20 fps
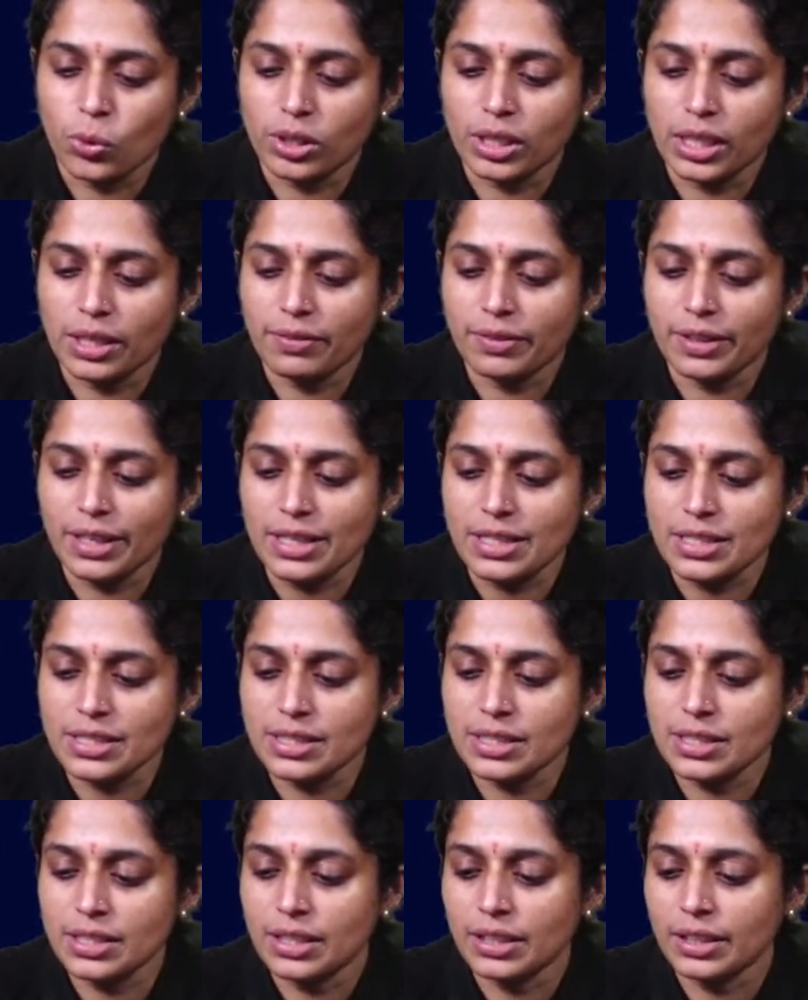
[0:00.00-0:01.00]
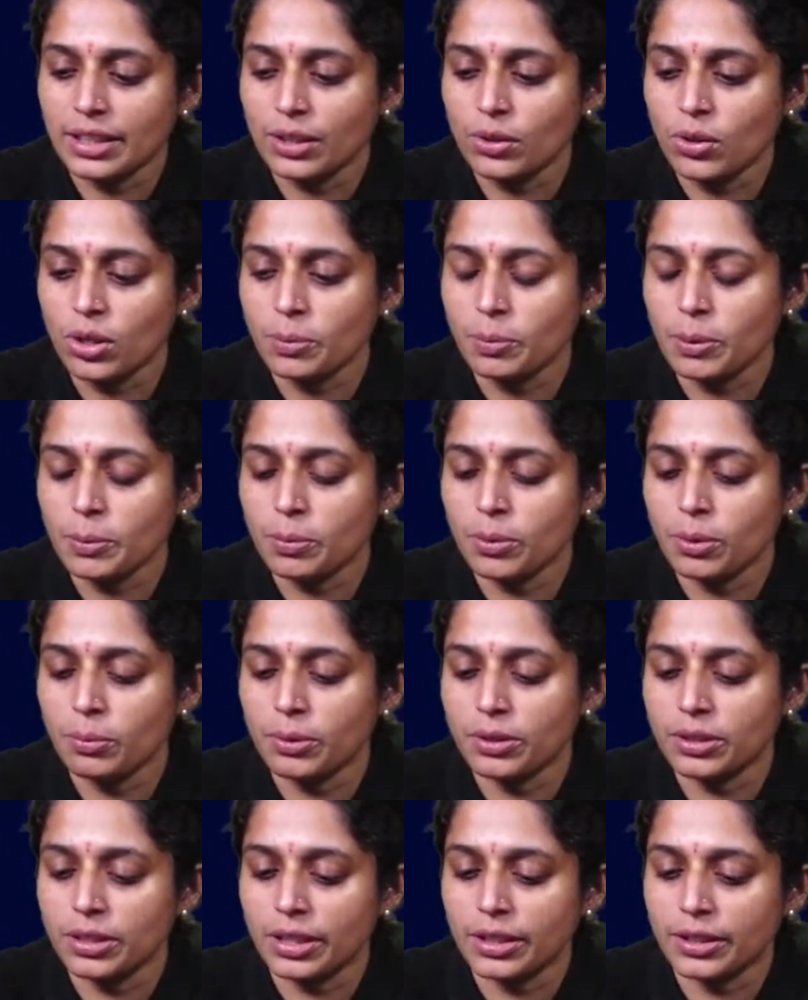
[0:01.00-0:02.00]
Oral evidence cannot be
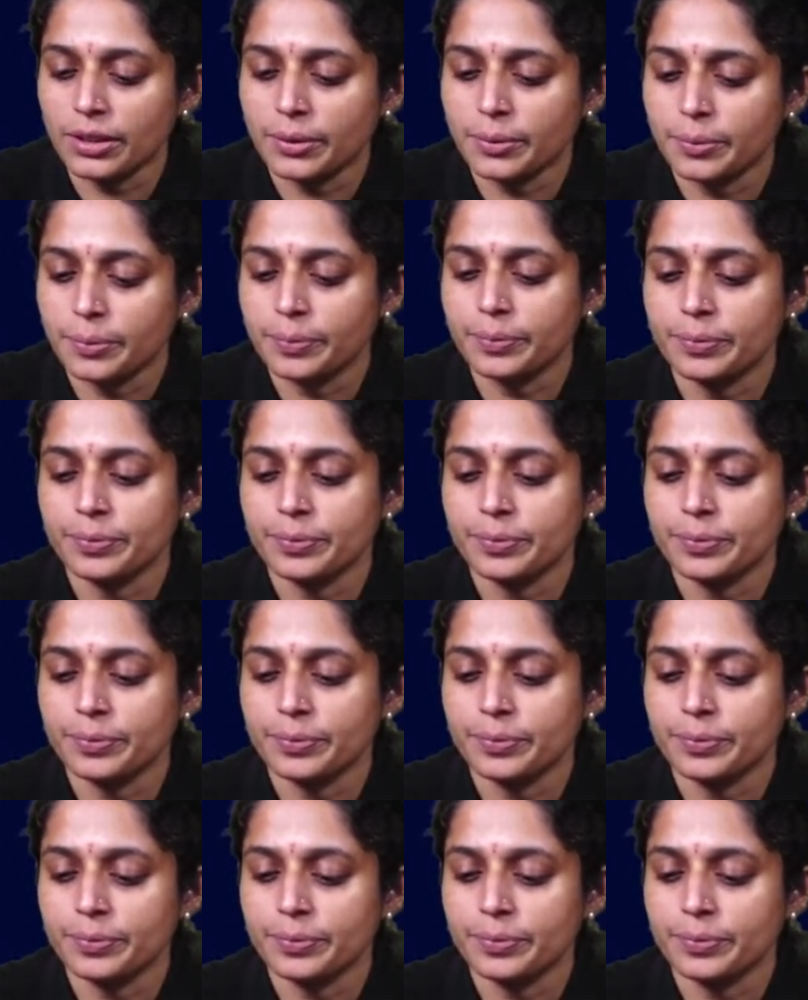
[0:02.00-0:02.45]
permitted.